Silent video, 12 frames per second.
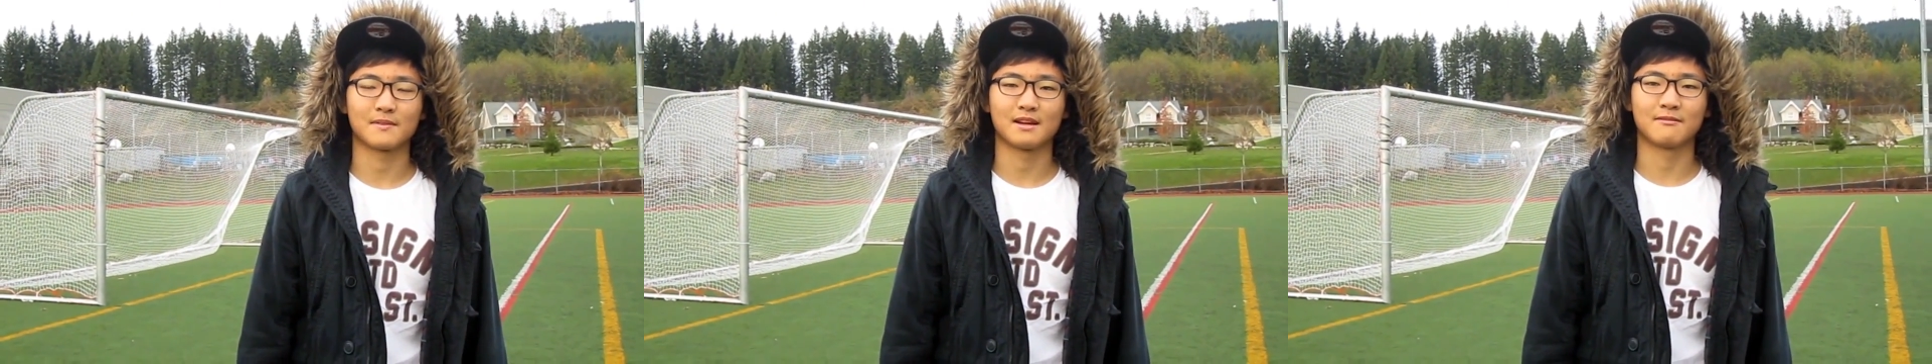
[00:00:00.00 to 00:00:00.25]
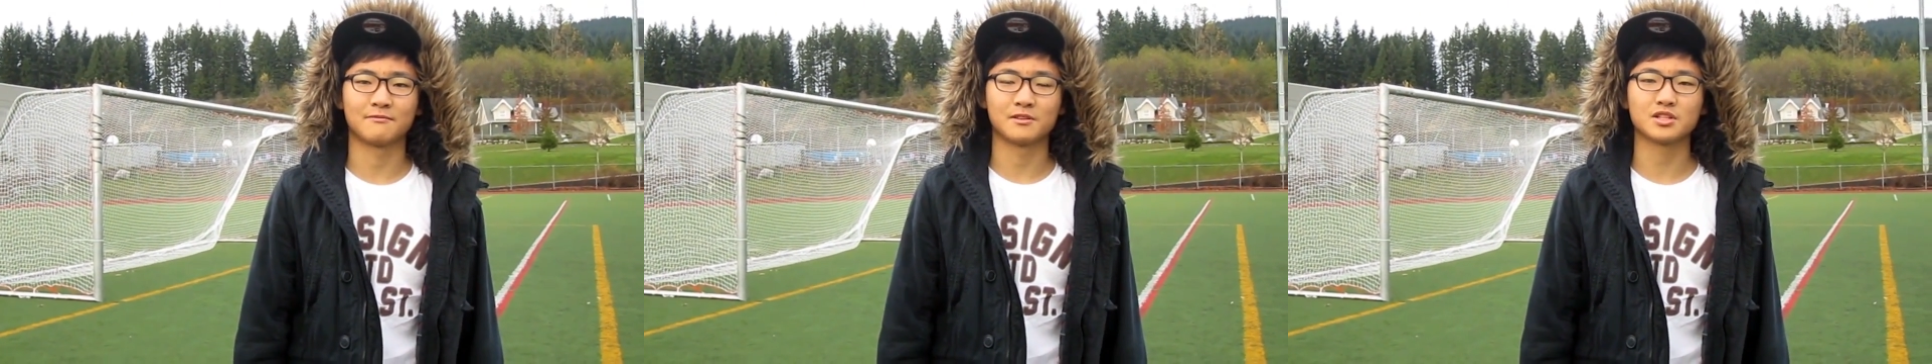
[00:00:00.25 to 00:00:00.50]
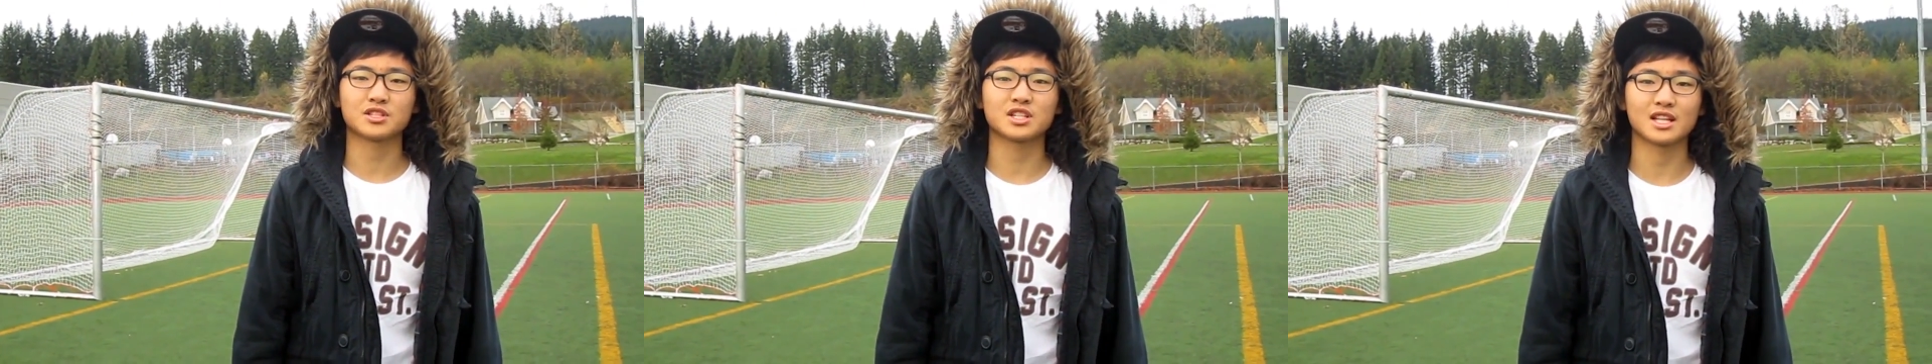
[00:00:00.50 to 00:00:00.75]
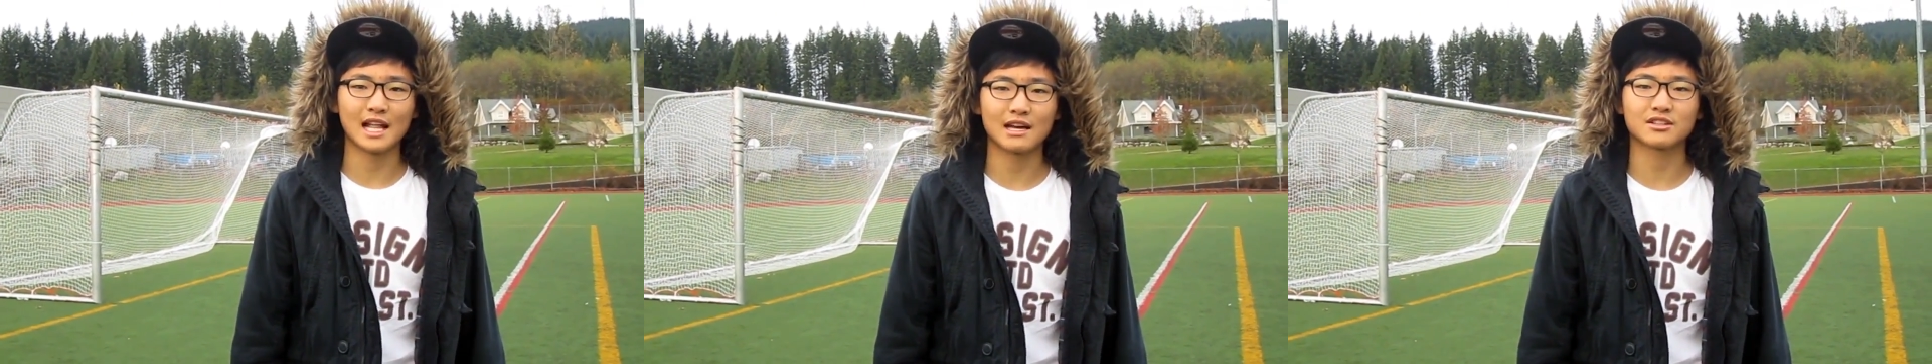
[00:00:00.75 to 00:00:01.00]
I refuse
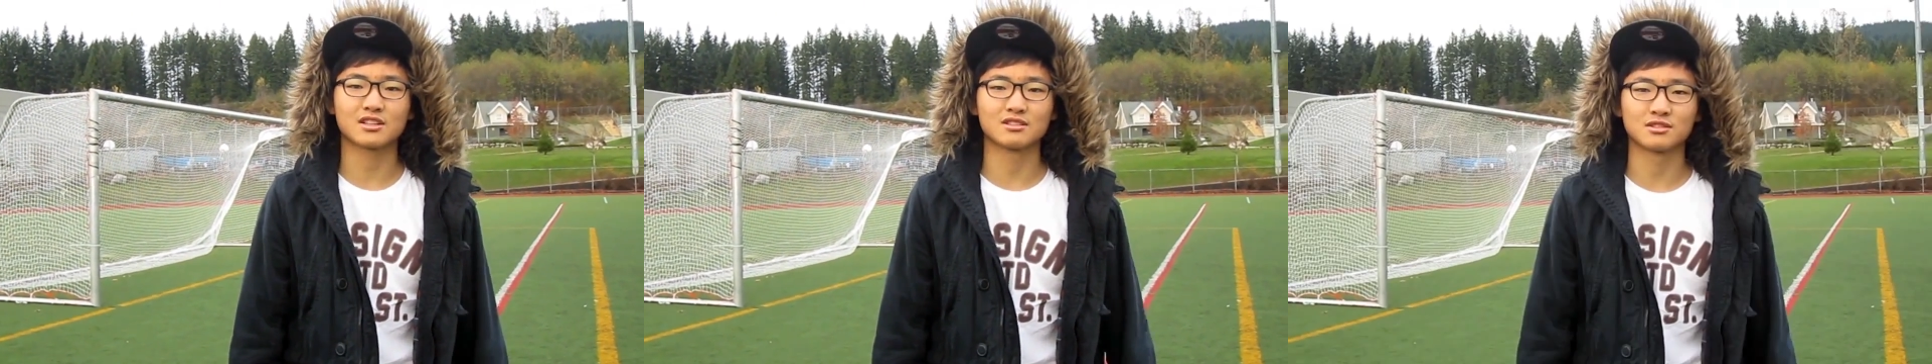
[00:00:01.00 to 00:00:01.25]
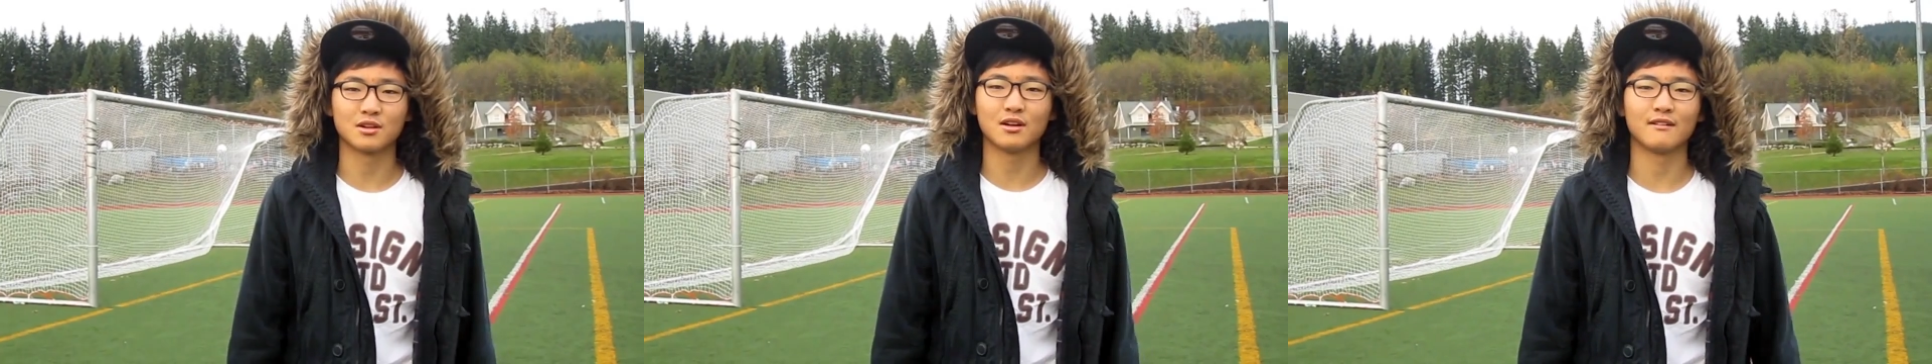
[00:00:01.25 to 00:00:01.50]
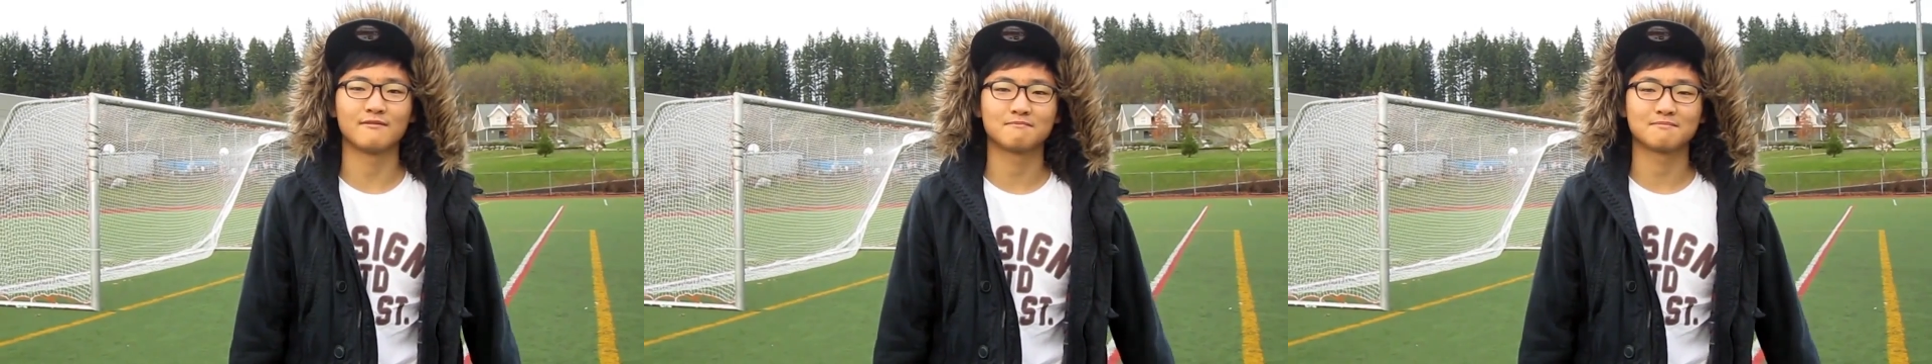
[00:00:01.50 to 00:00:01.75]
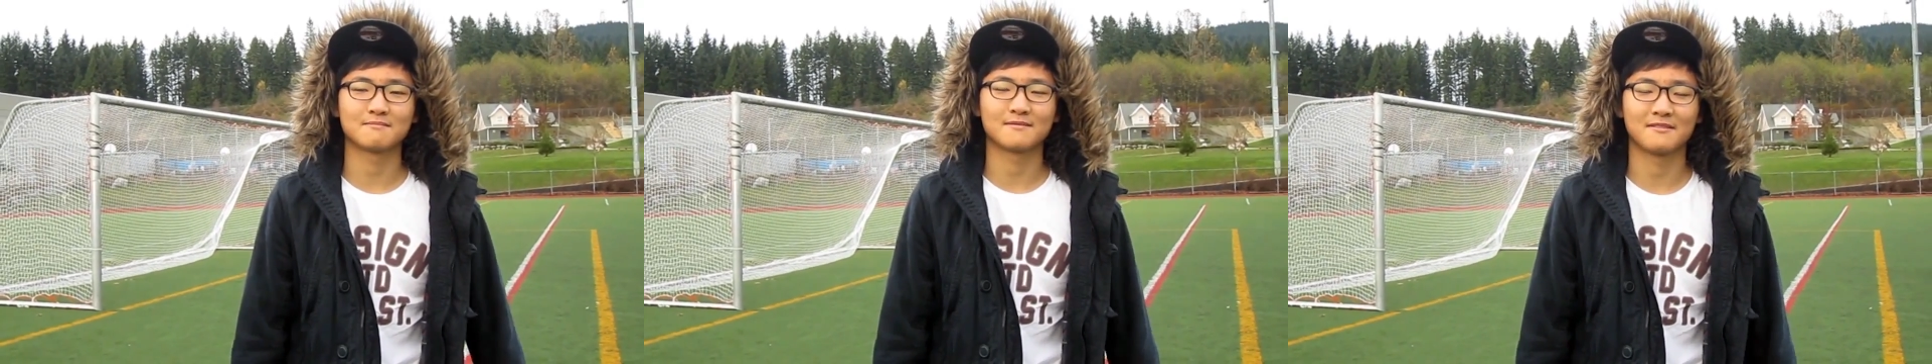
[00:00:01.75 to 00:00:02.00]
to allow the control of